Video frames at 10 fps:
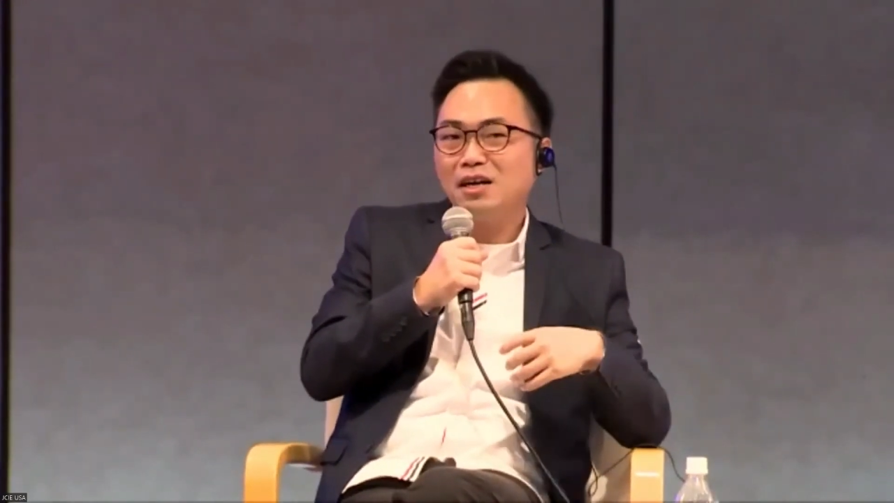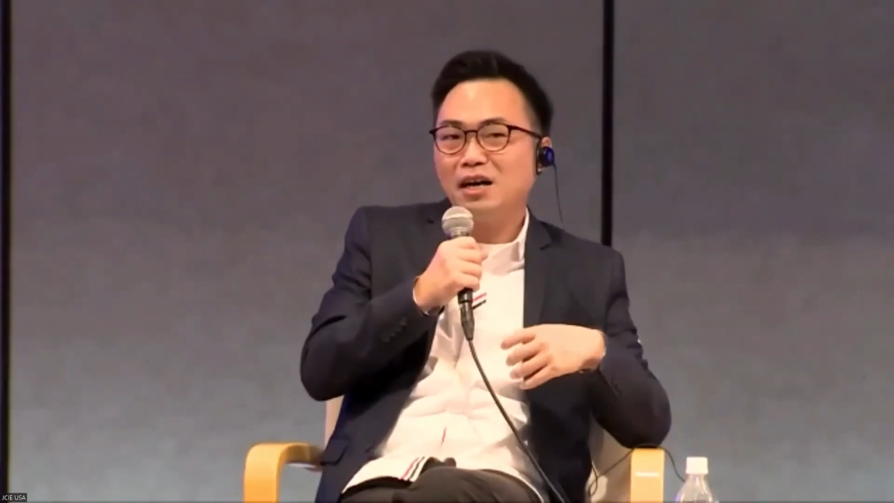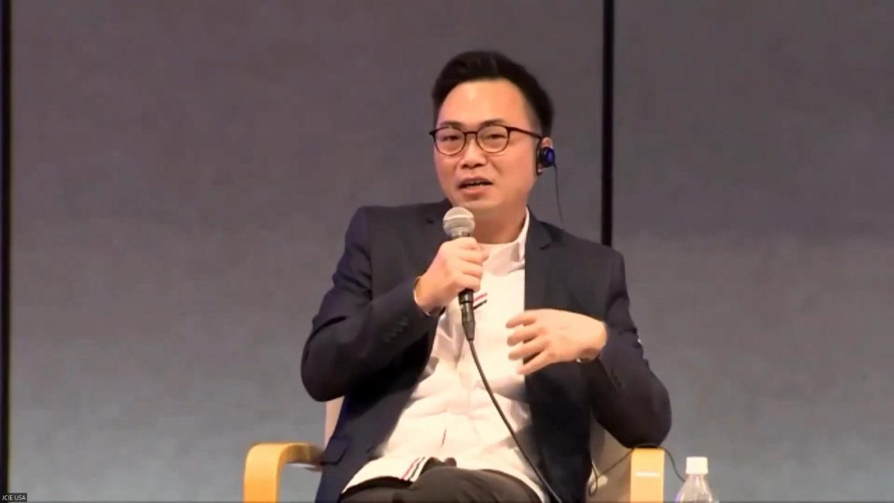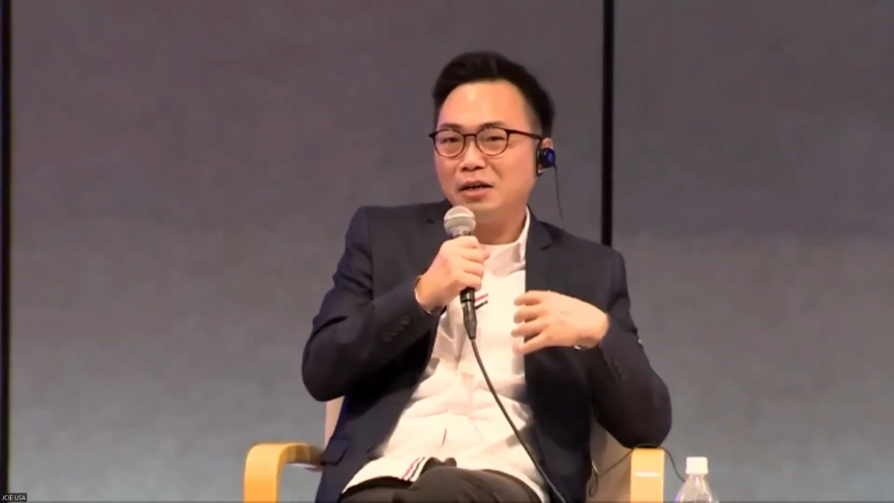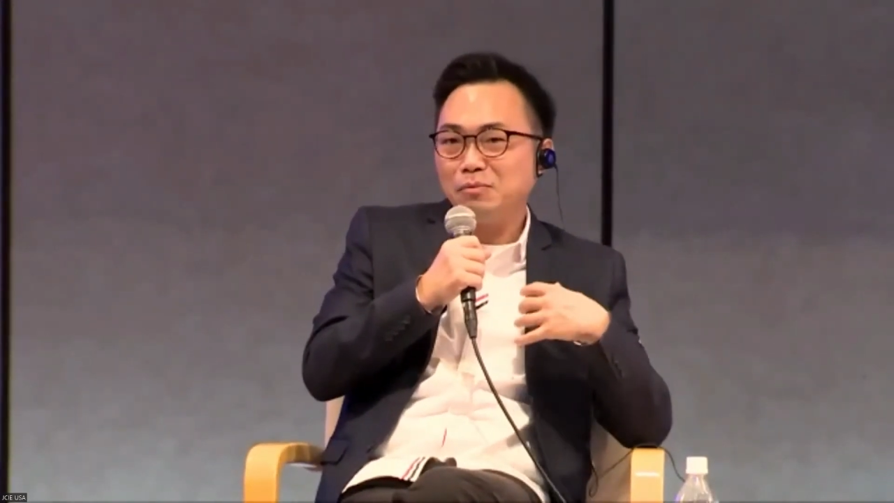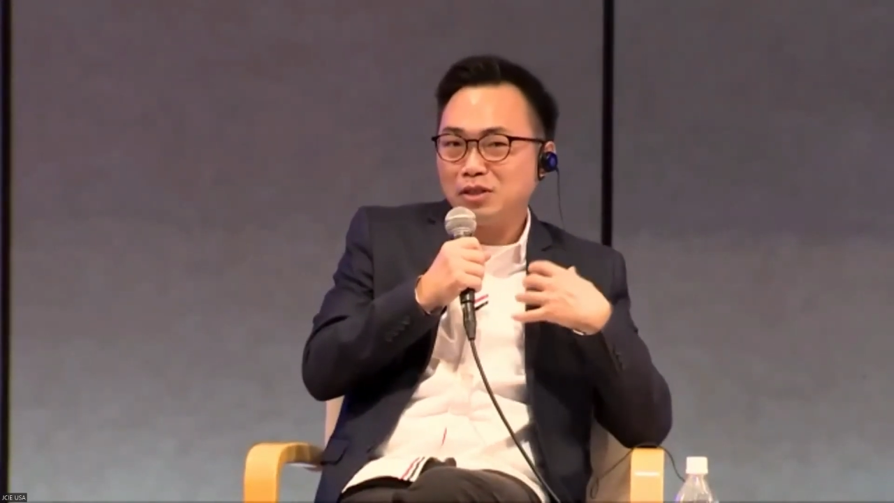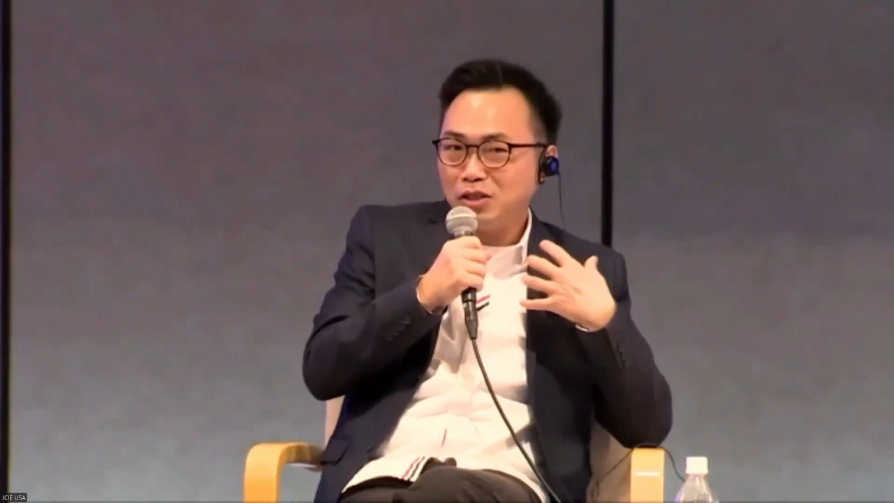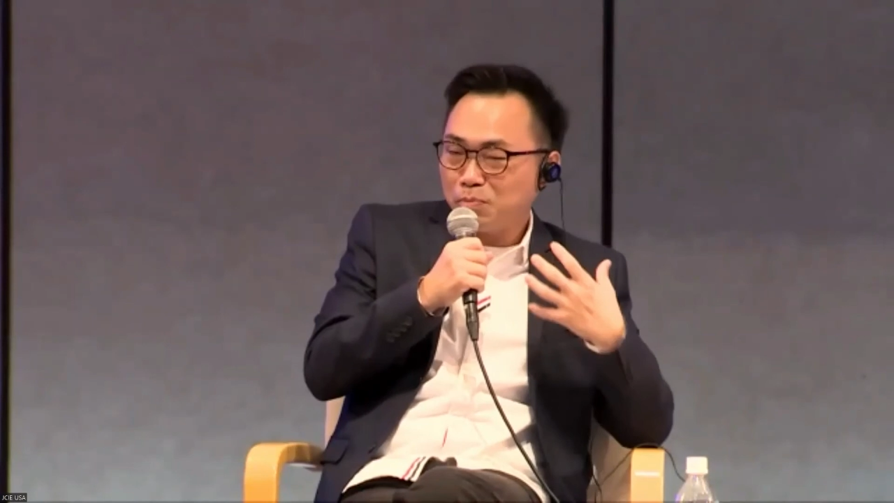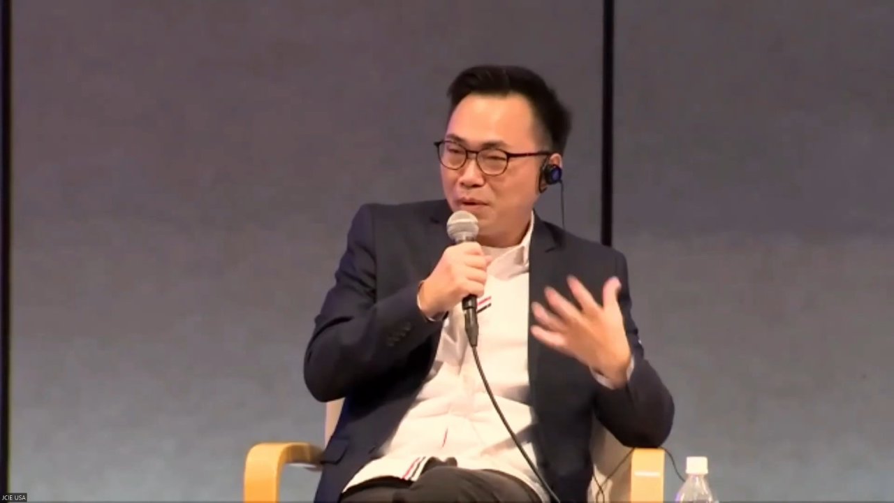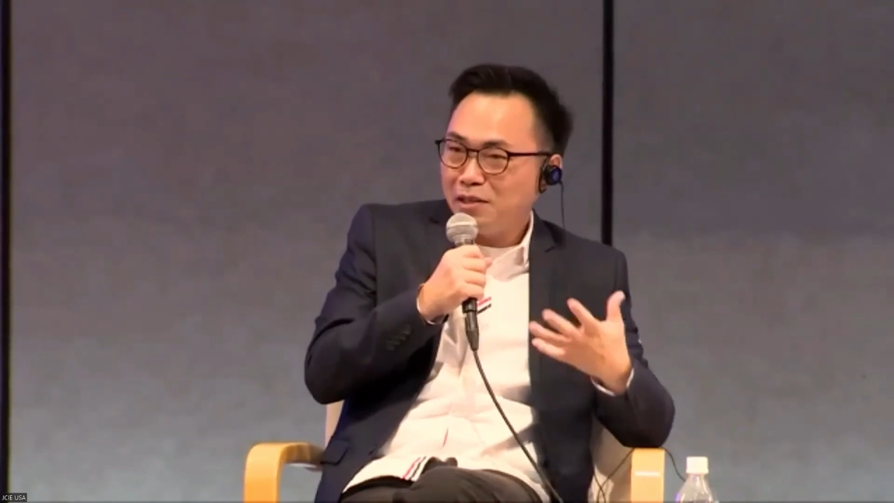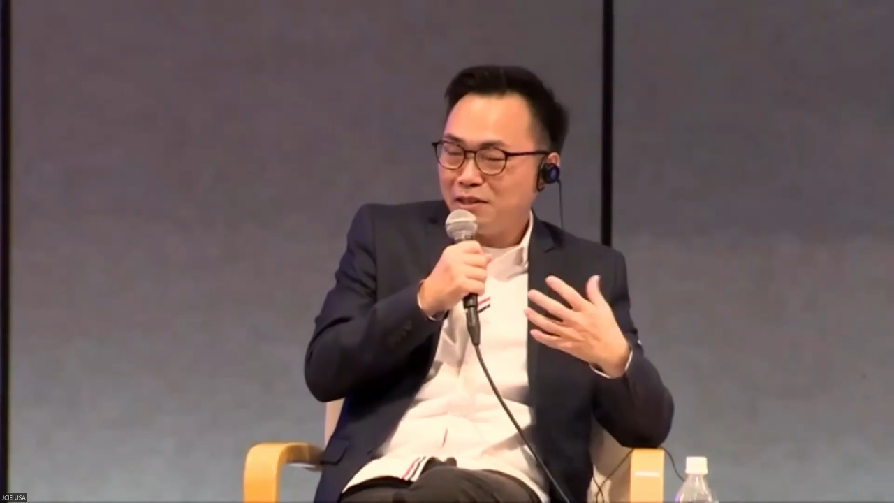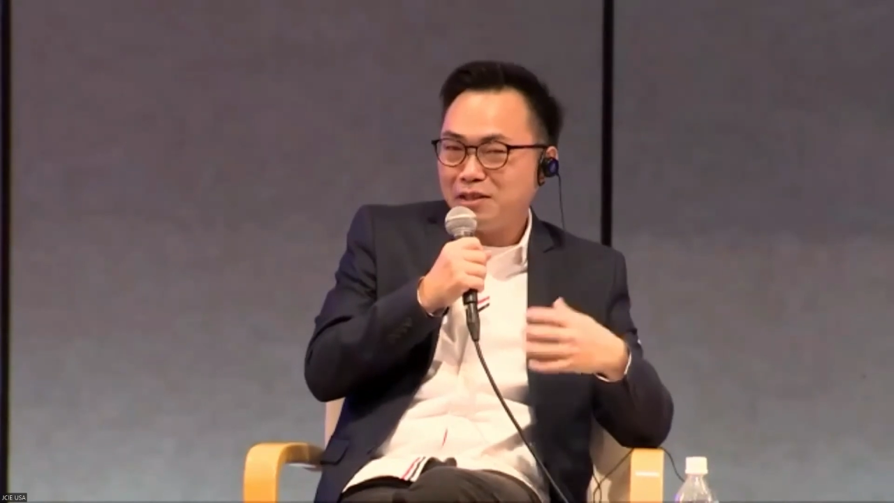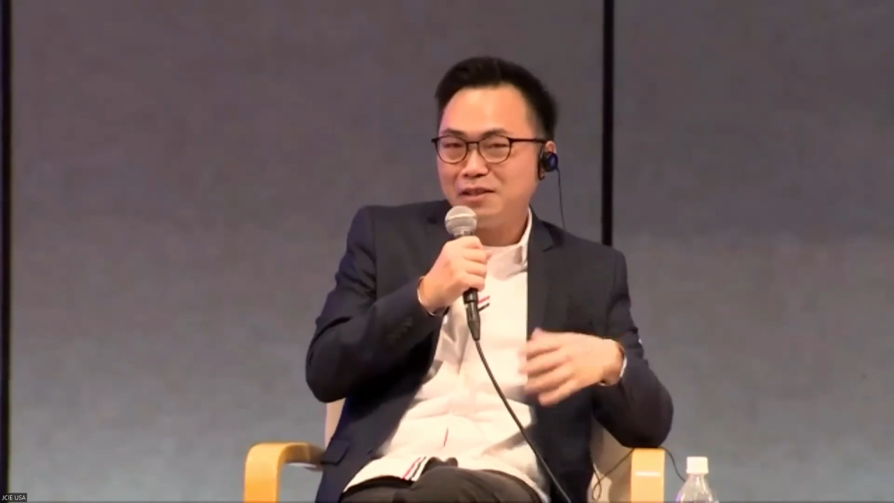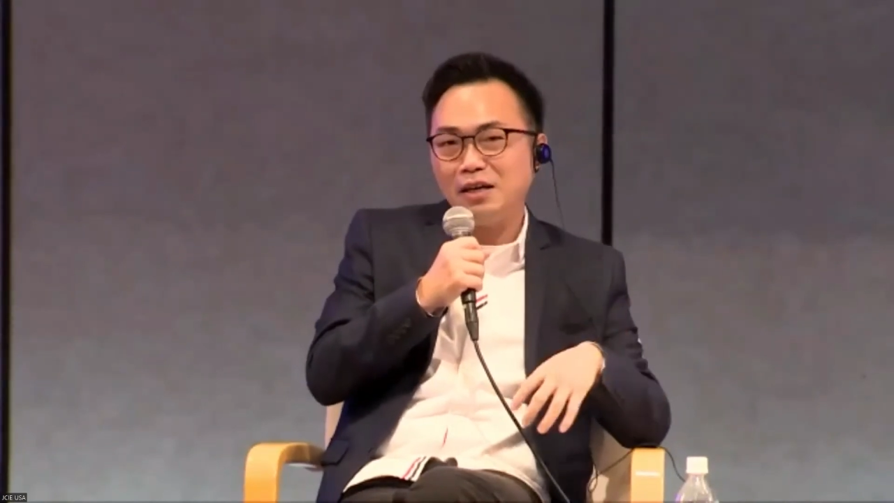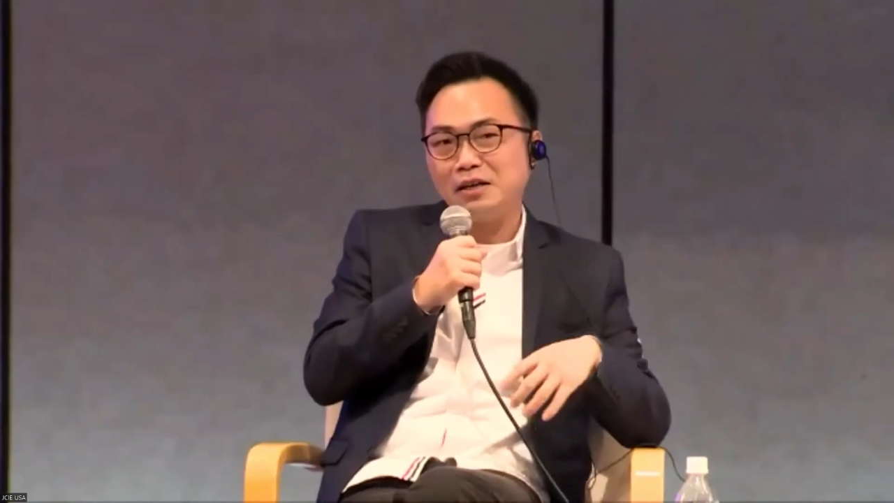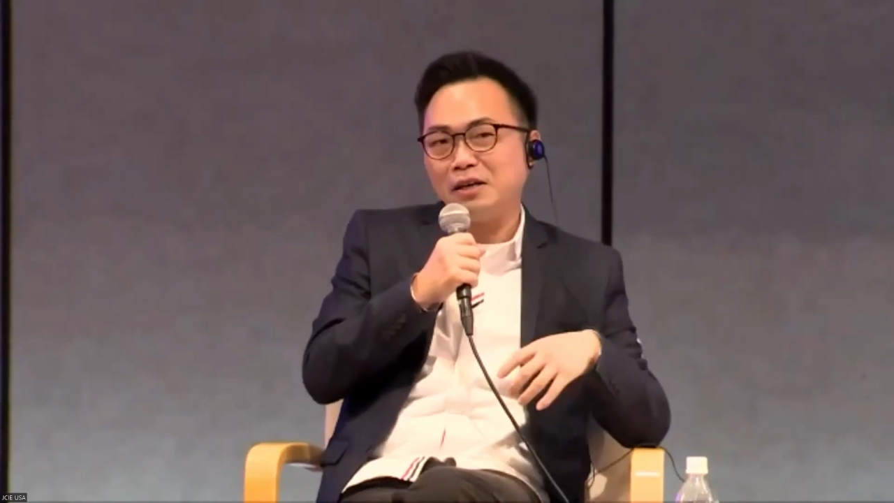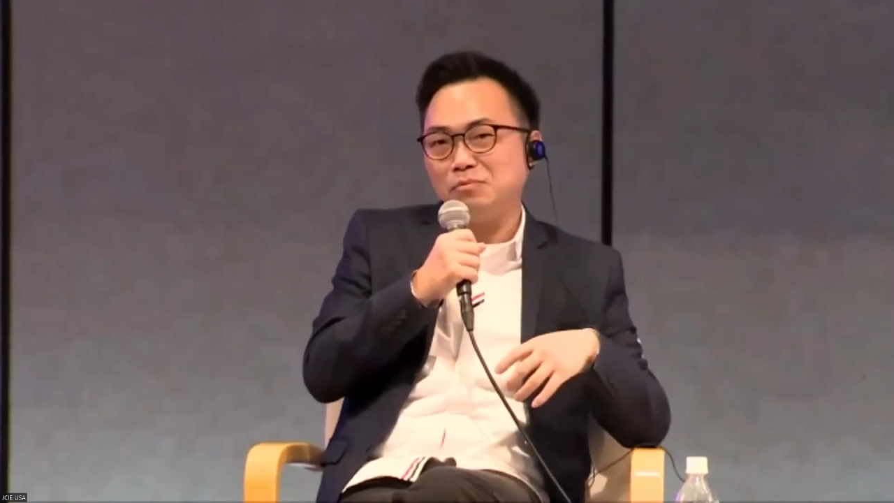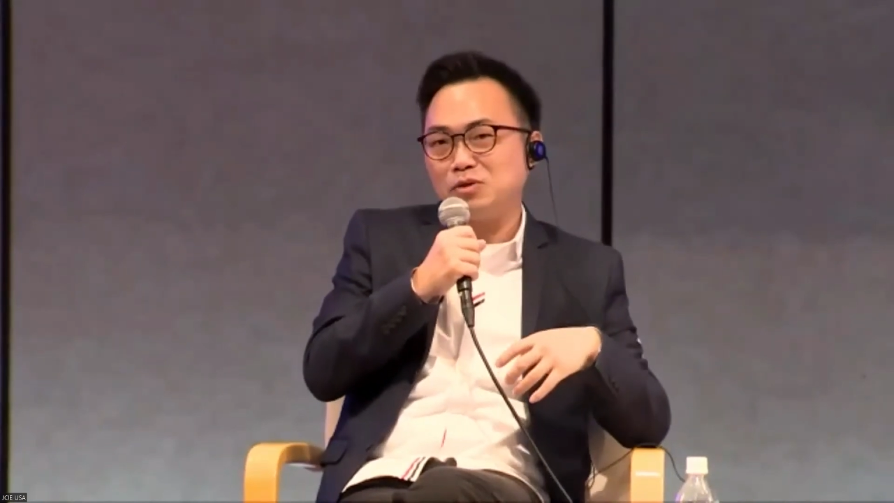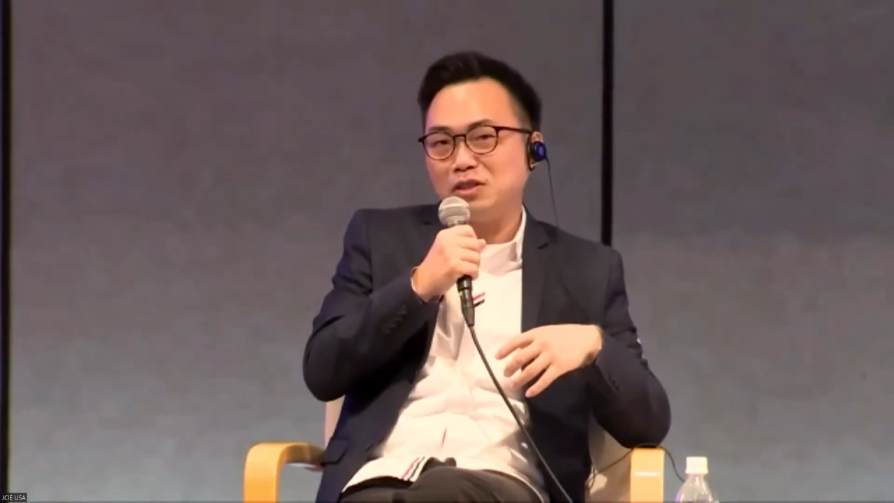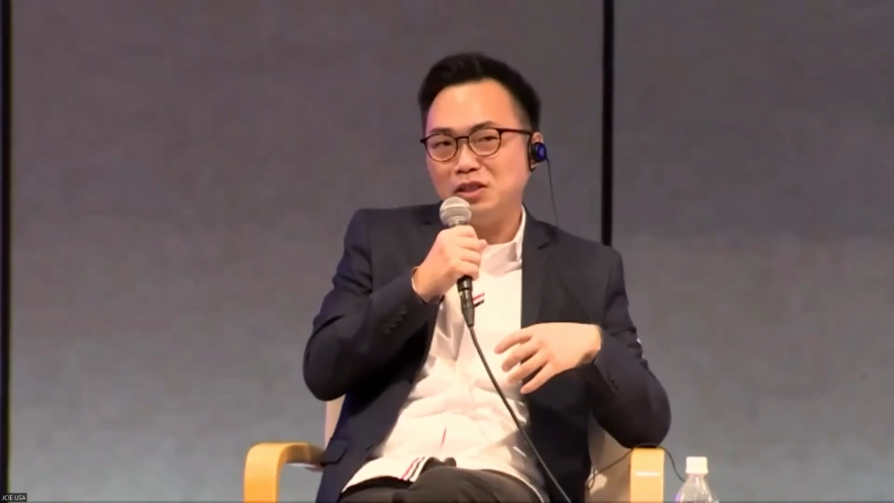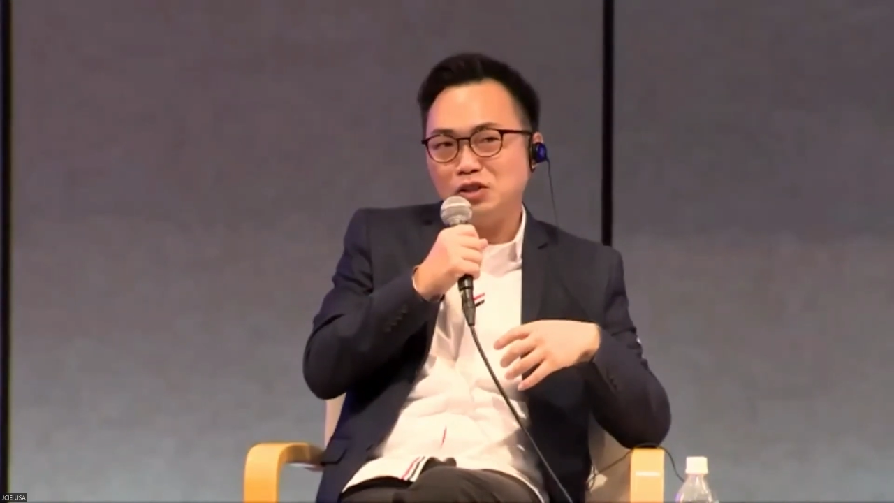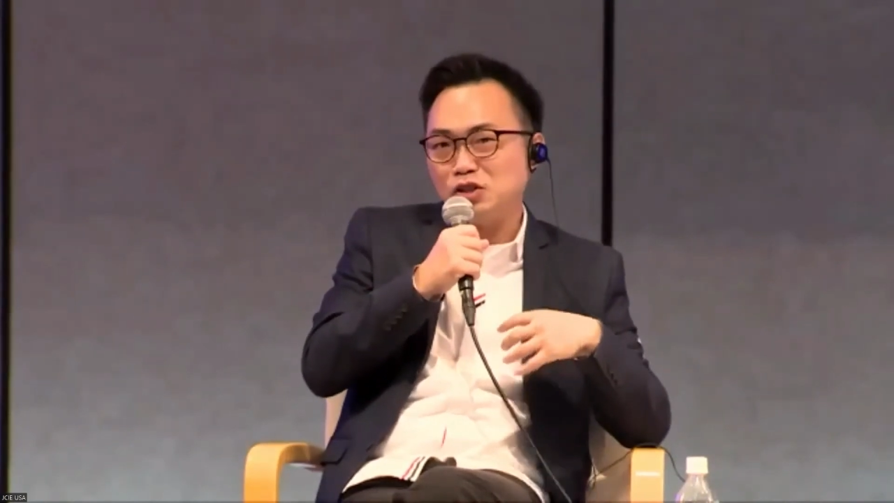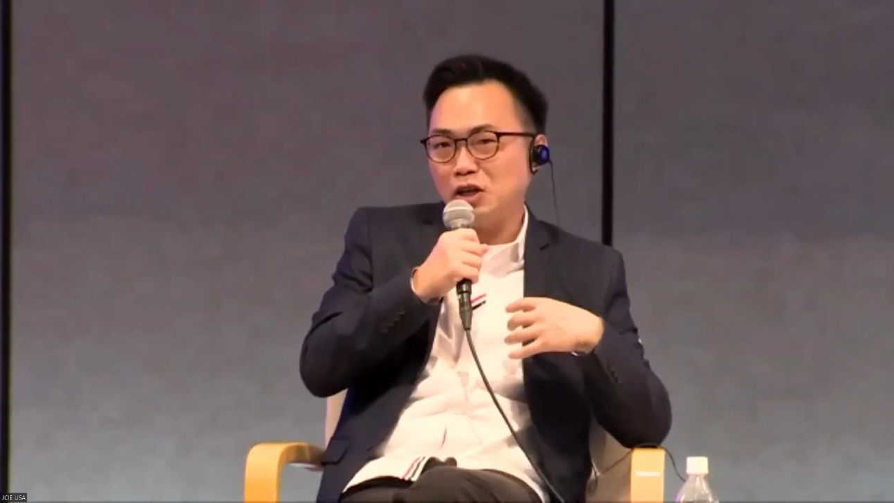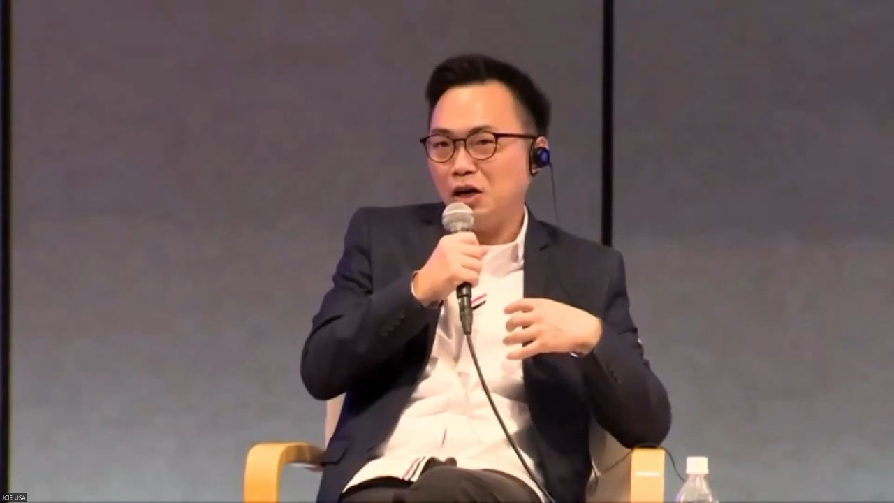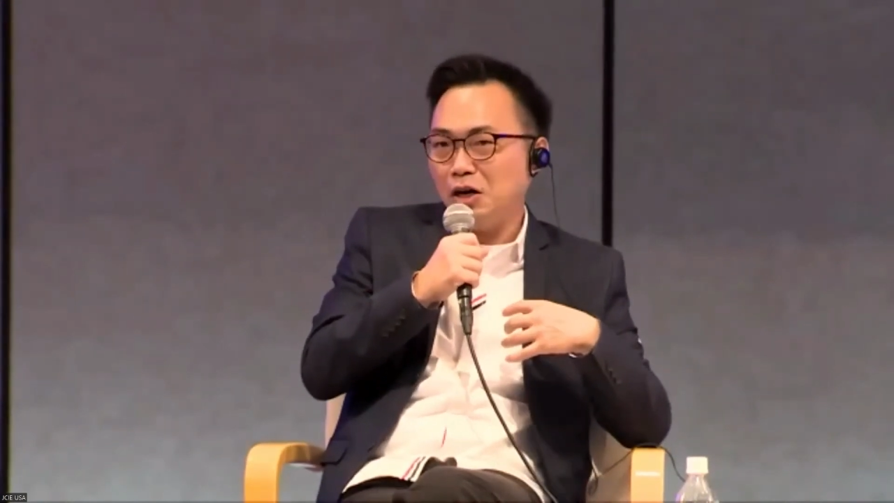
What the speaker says: I came to teach painting, I came to teach